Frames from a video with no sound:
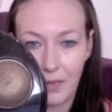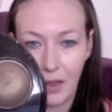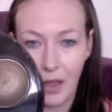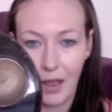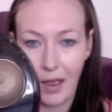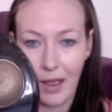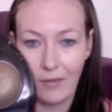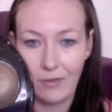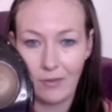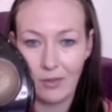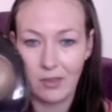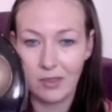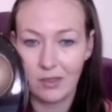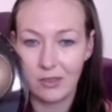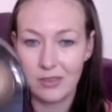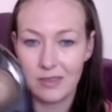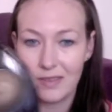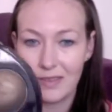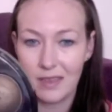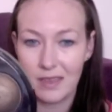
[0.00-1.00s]
I haven't
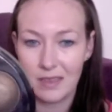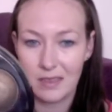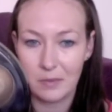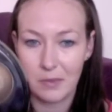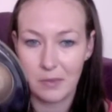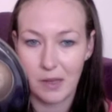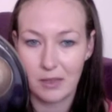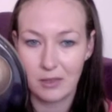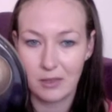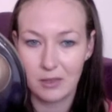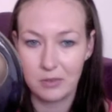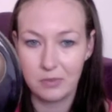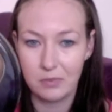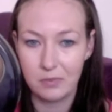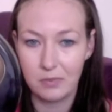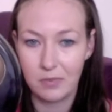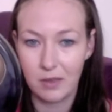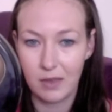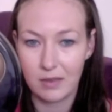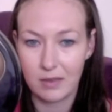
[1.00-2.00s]
used these much,
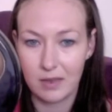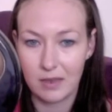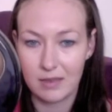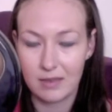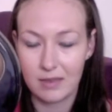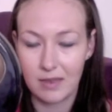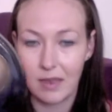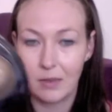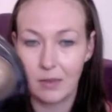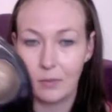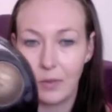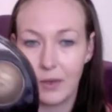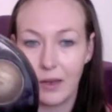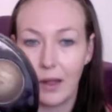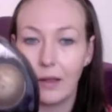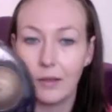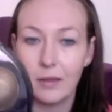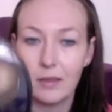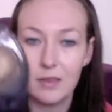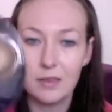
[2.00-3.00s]
as I said, but
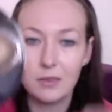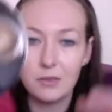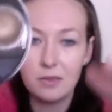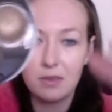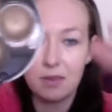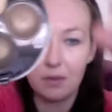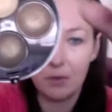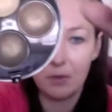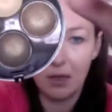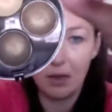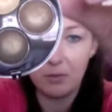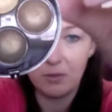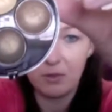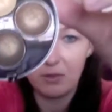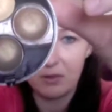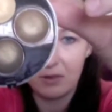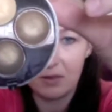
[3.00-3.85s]
I still sometimes use